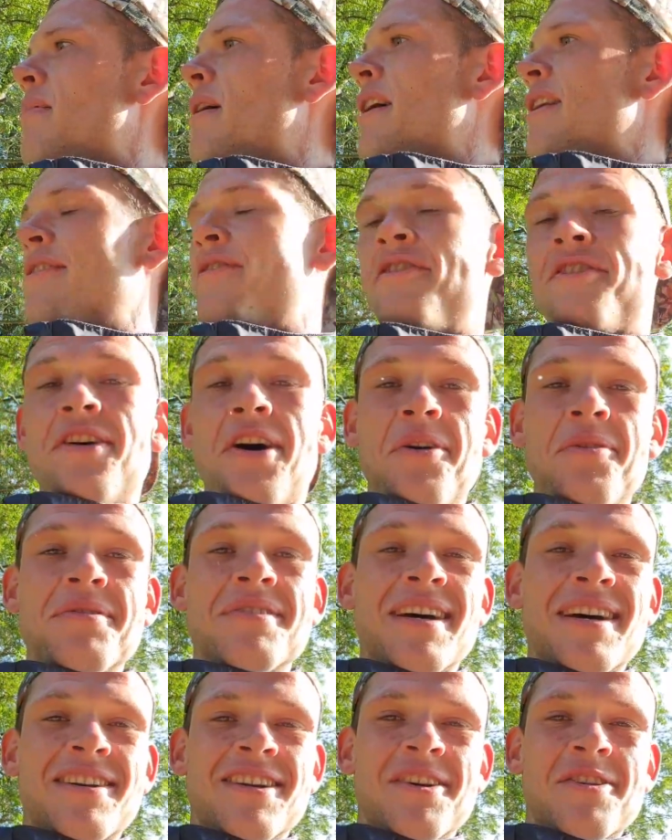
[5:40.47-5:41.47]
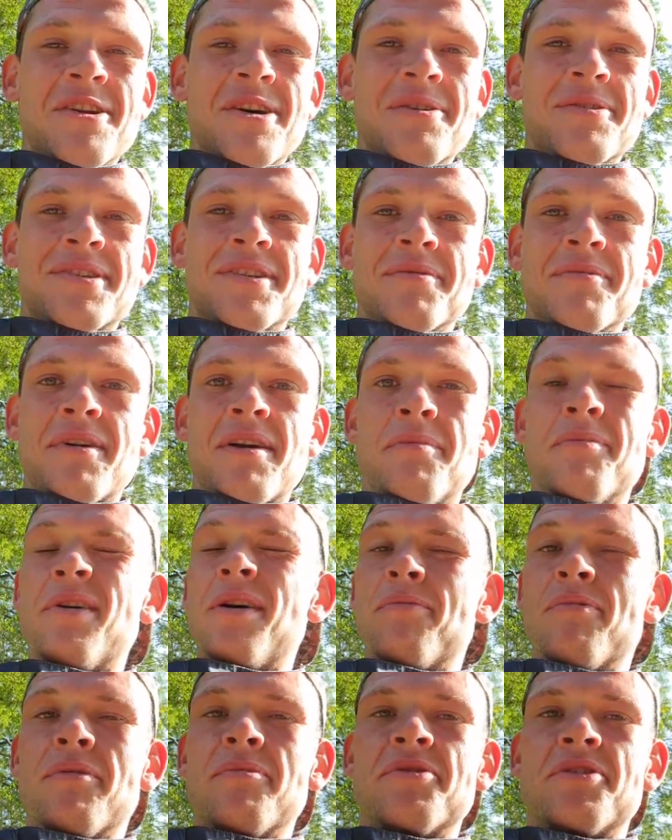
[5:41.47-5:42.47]
and if you don't, take no notice of me, but I
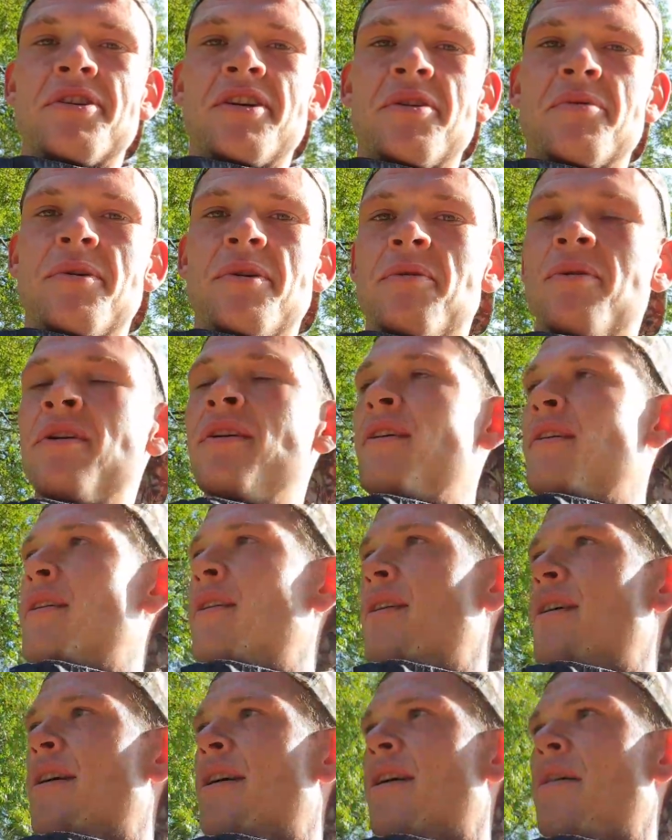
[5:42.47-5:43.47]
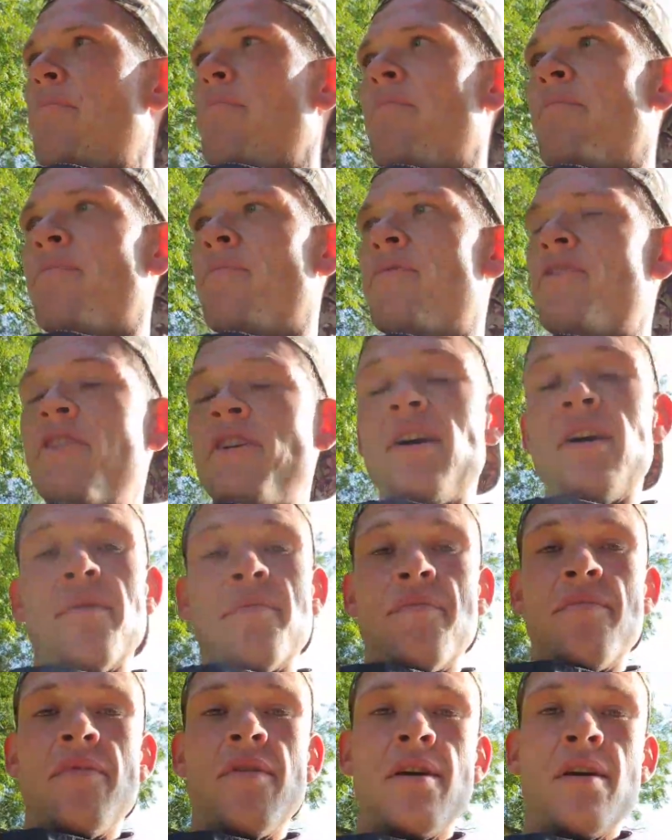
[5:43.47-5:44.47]
promise you you will. Um so yeah,
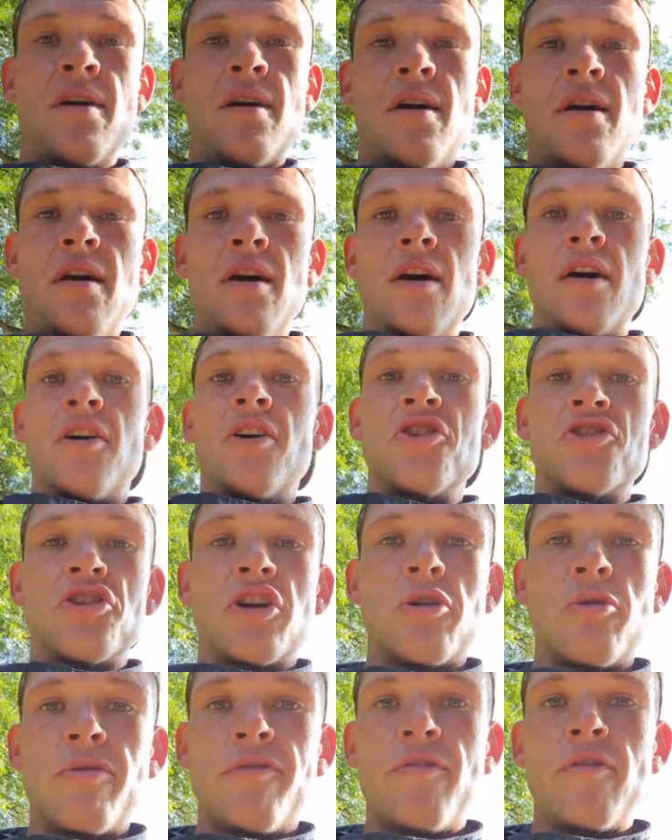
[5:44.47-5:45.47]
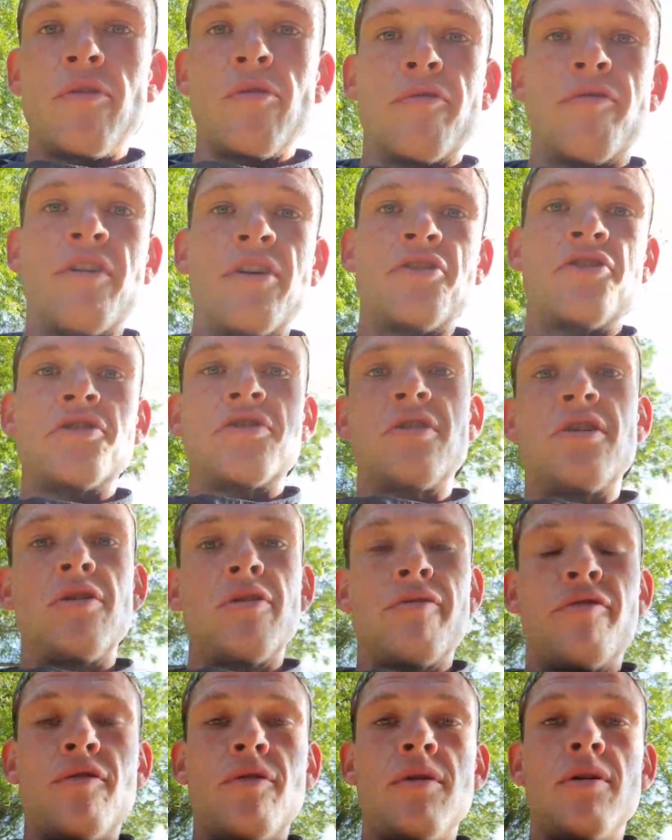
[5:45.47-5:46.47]
I'm going to show you a few little features to
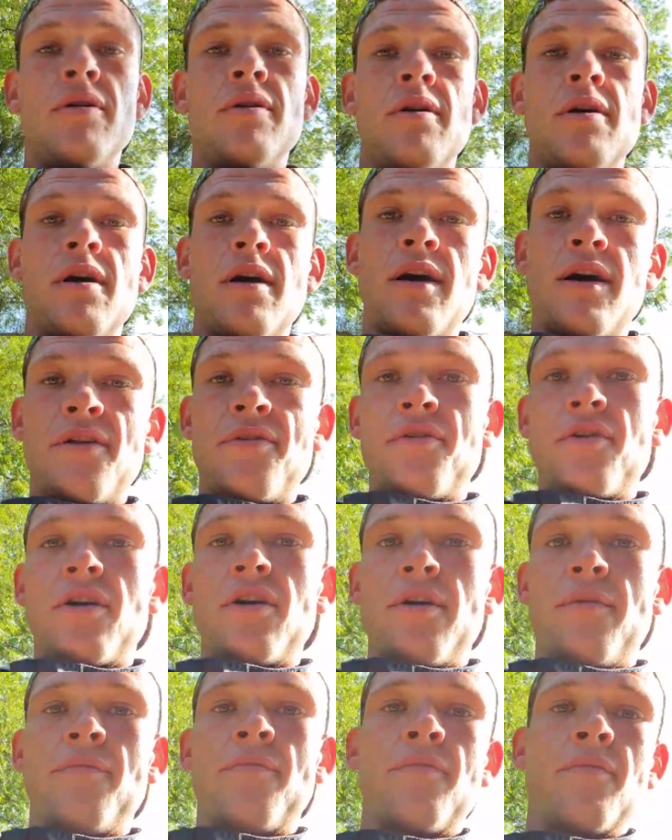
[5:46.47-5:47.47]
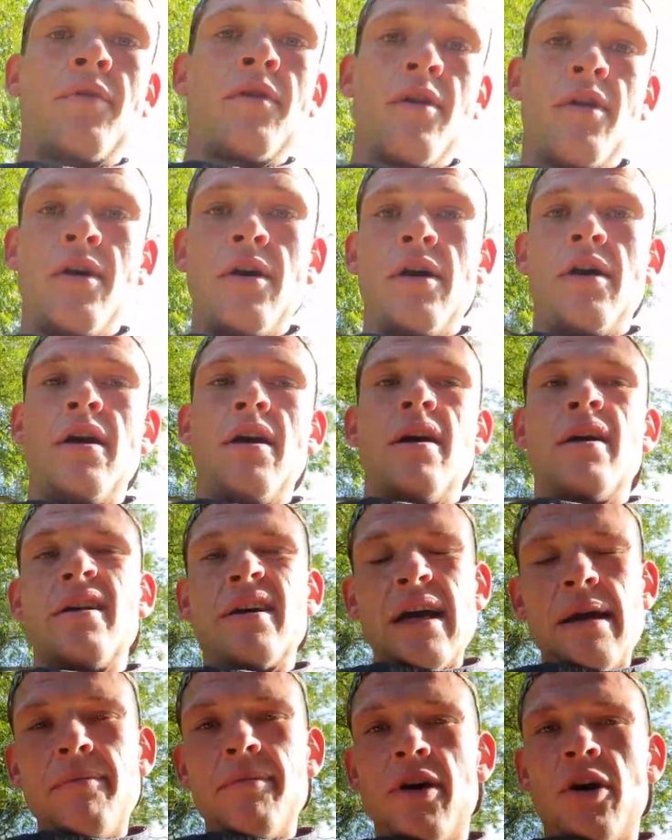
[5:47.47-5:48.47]
look for, and uh
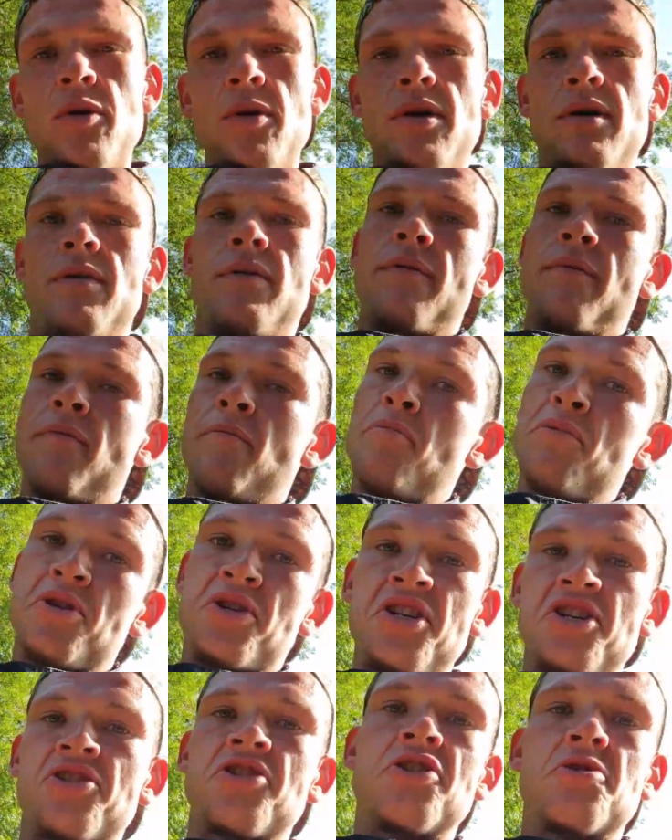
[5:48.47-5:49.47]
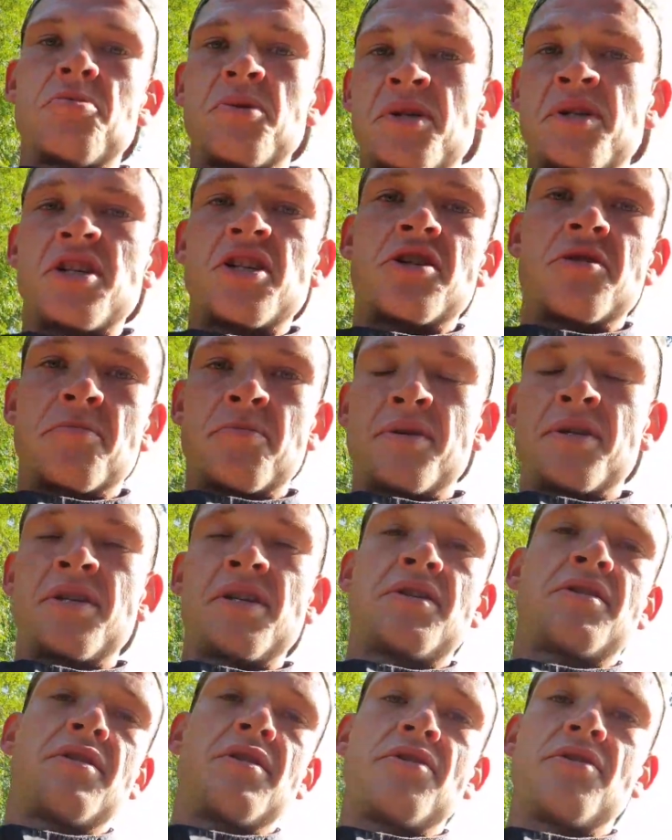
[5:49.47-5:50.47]
keep note, persistence, persistence,
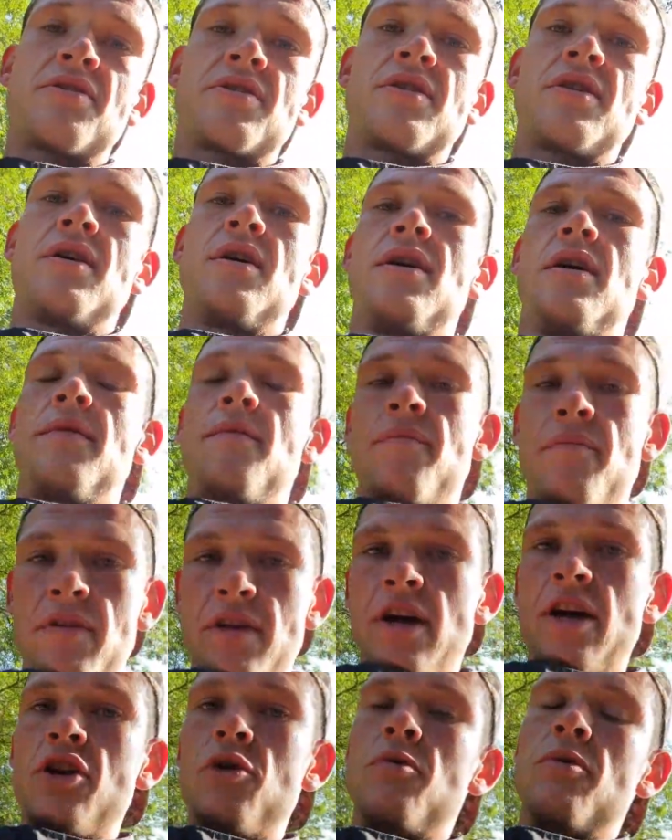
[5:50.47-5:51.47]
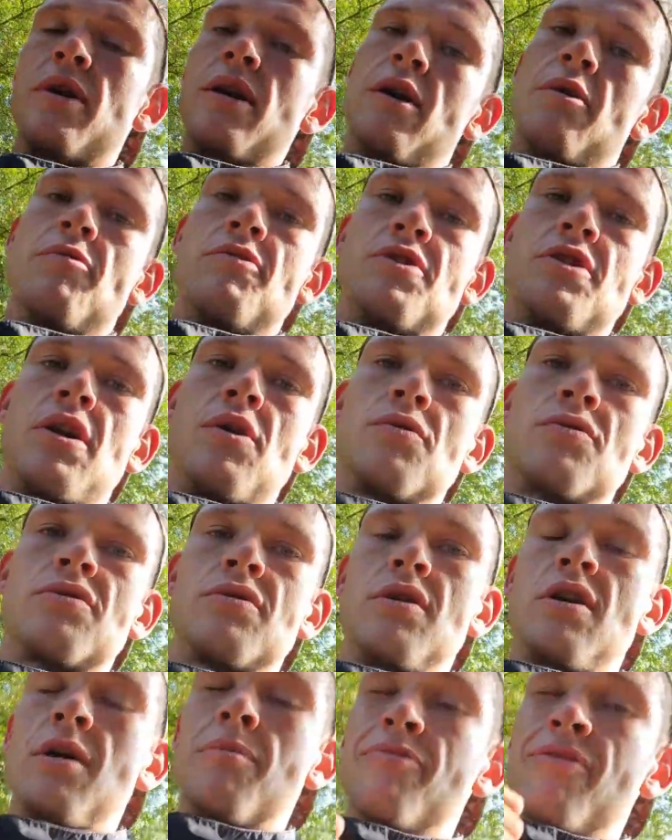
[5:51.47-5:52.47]
persistence, and you will get the
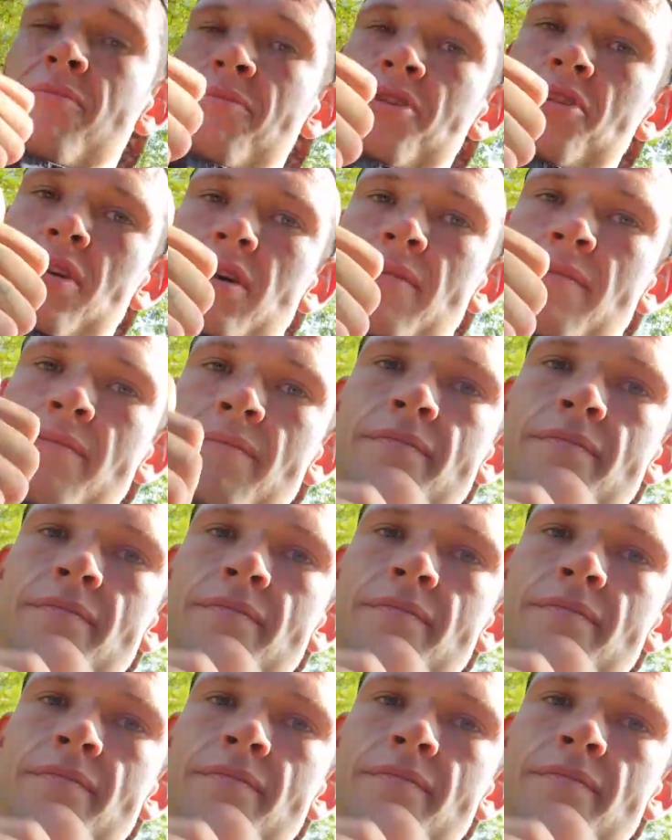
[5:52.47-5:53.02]
results, I promise you.